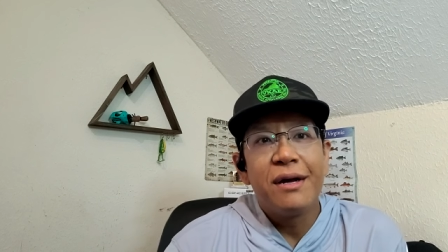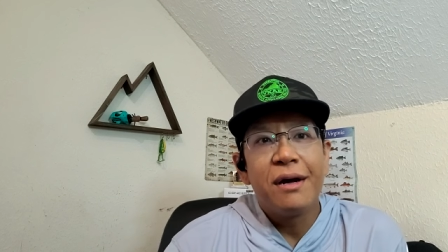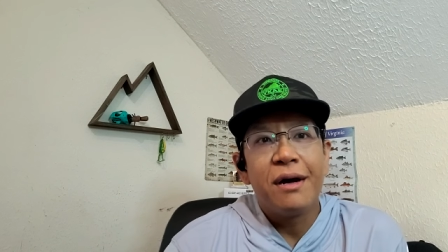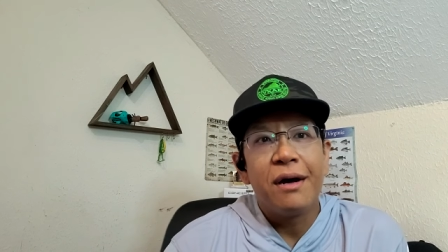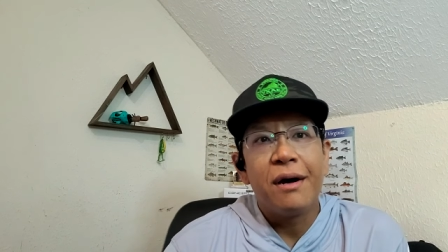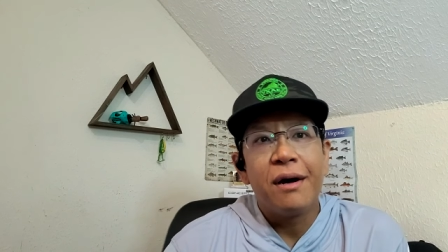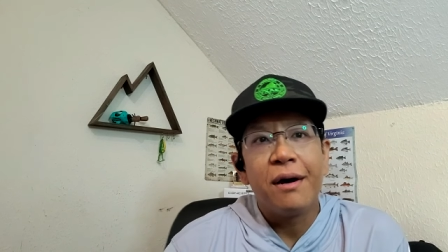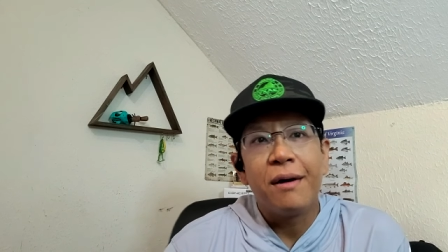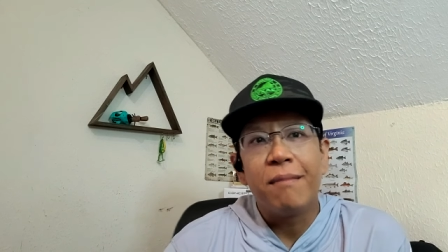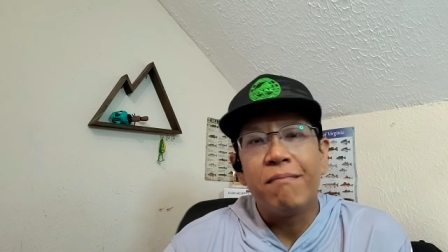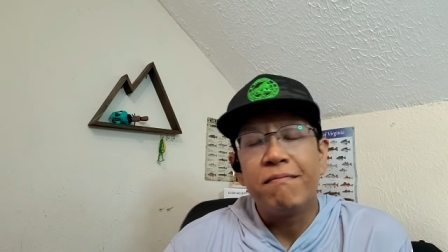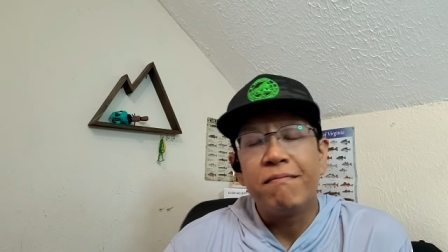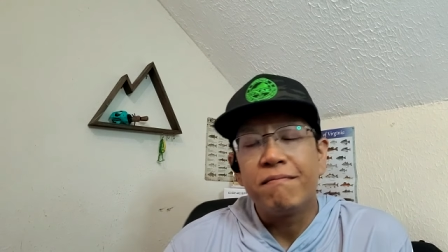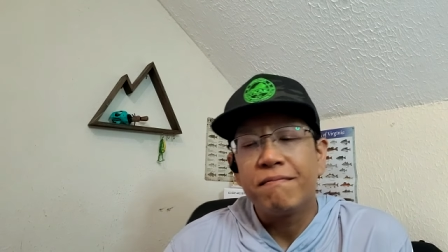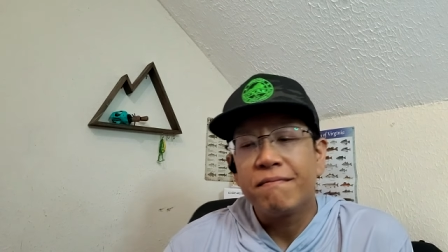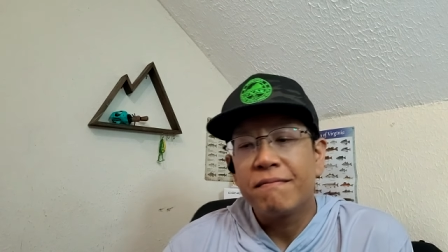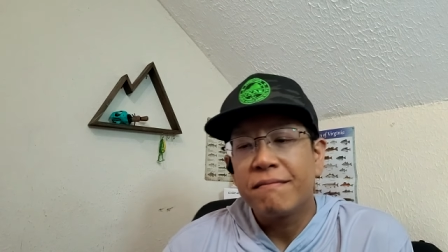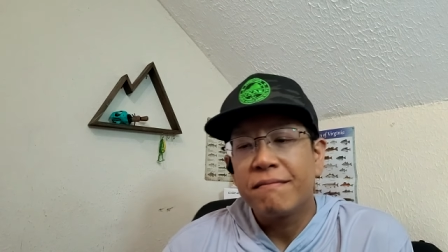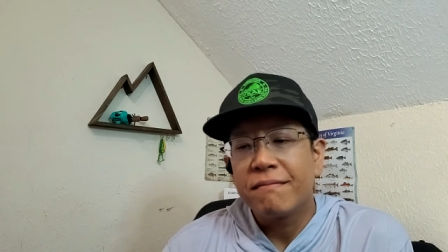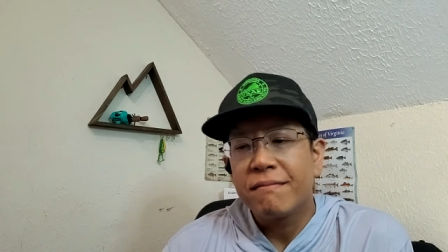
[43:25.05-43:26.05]
Um,
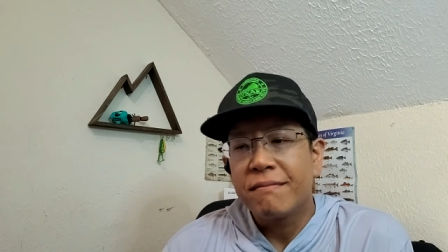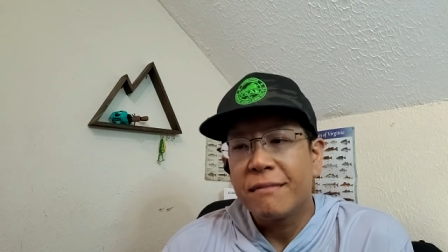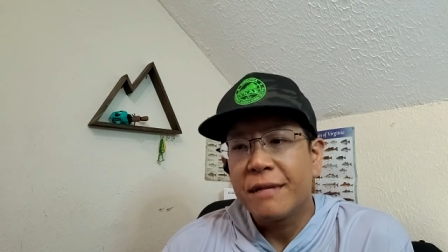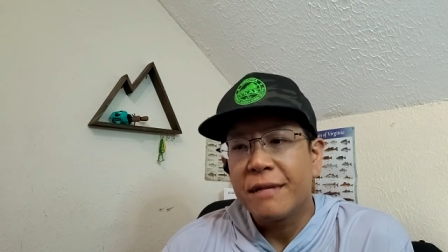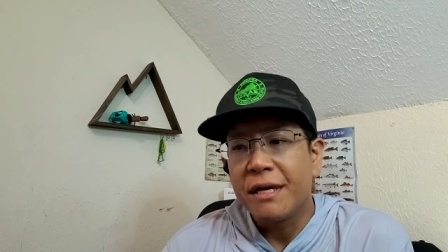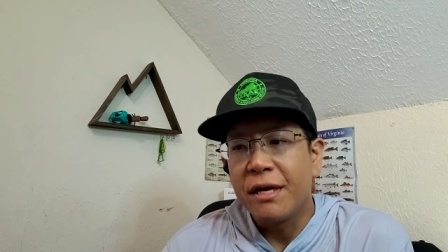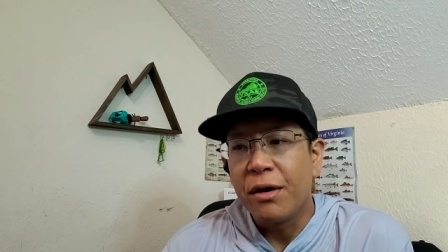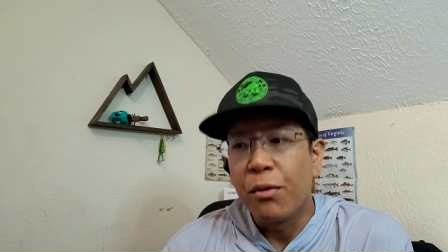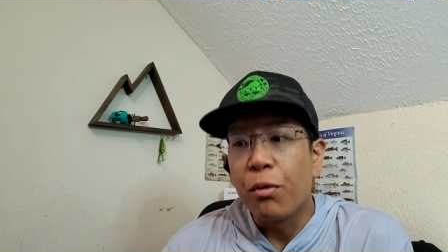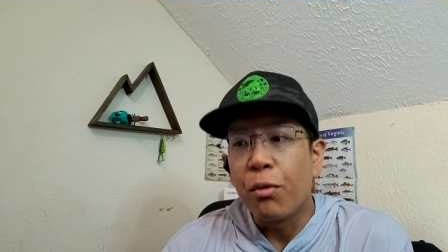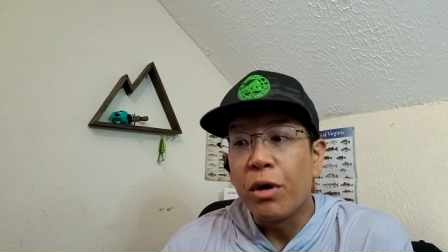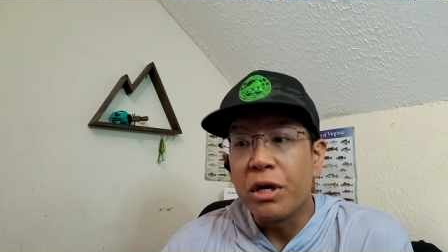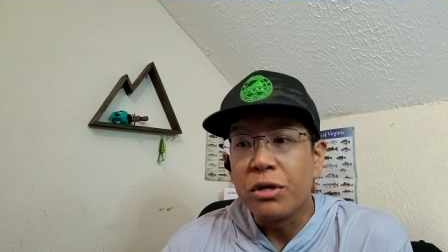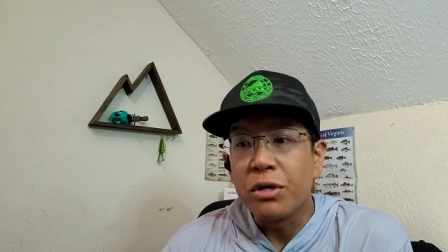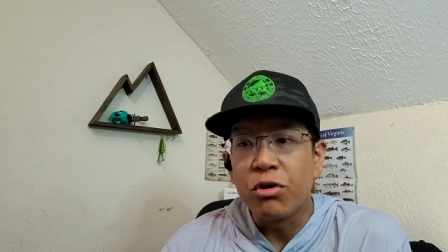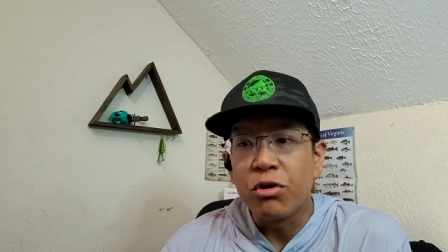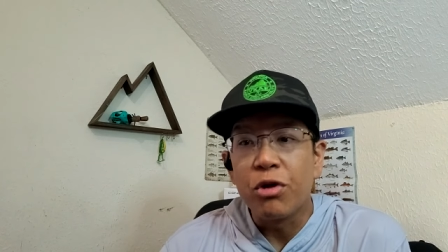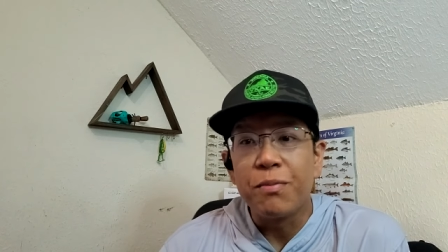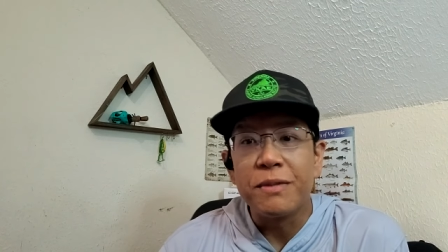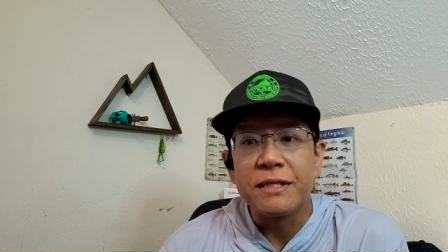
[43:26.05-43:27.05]
you know, one
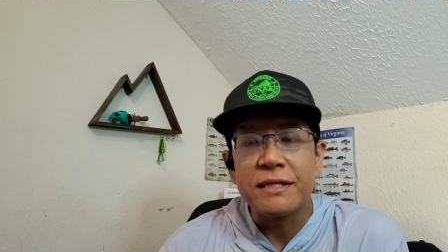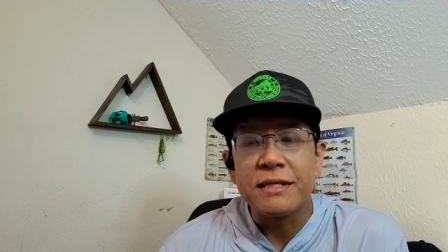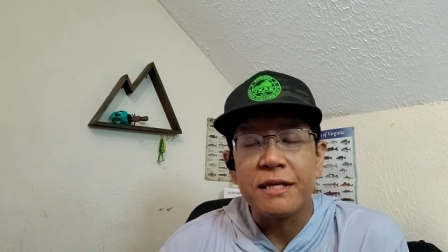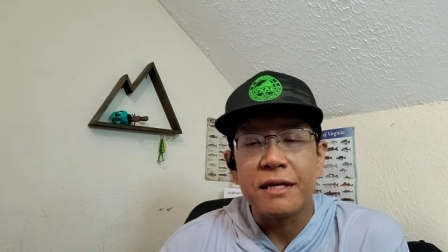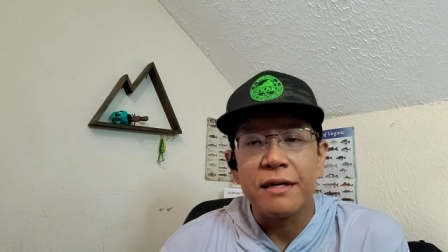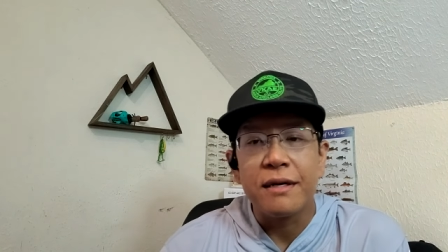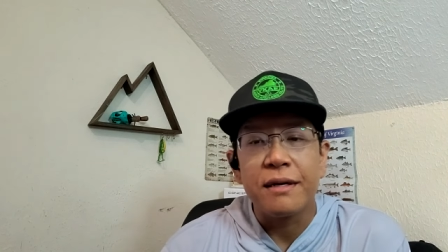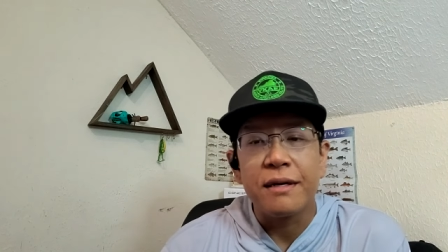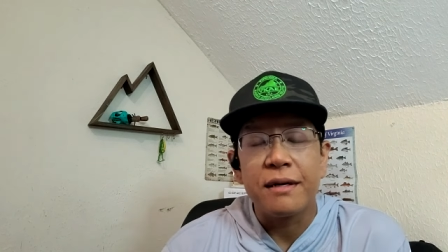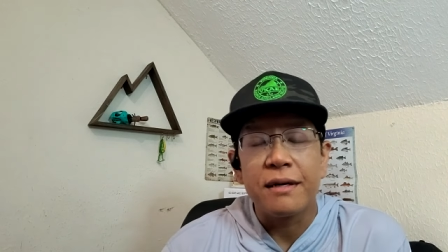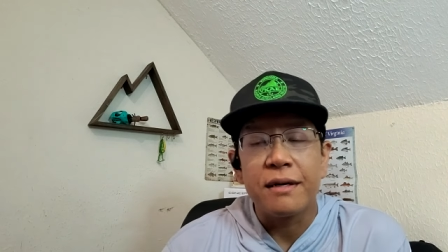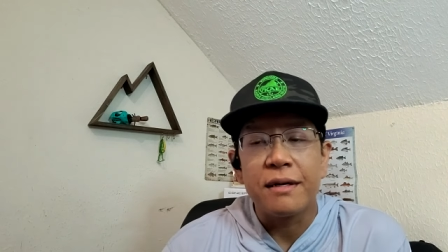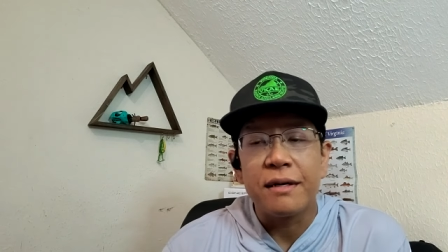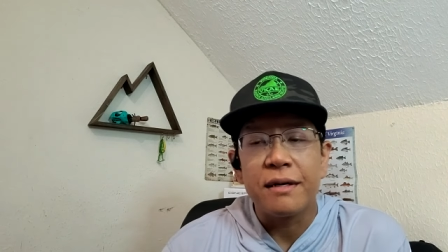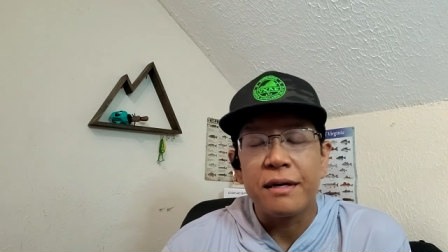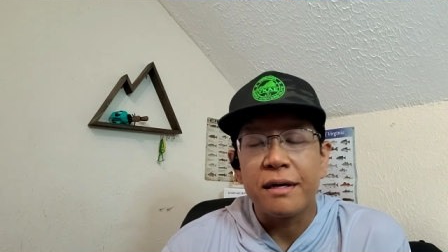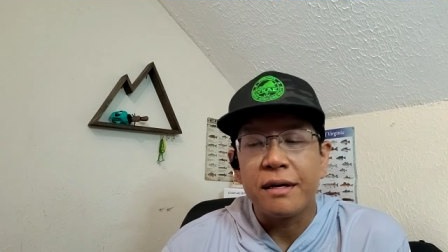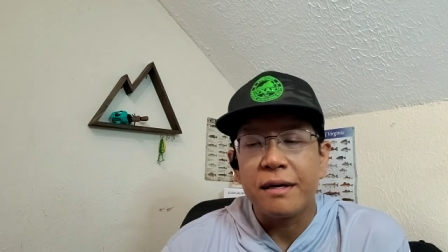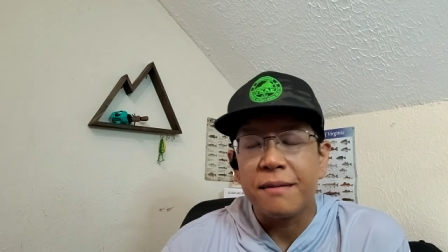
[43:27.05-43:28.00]
group is the... Uh,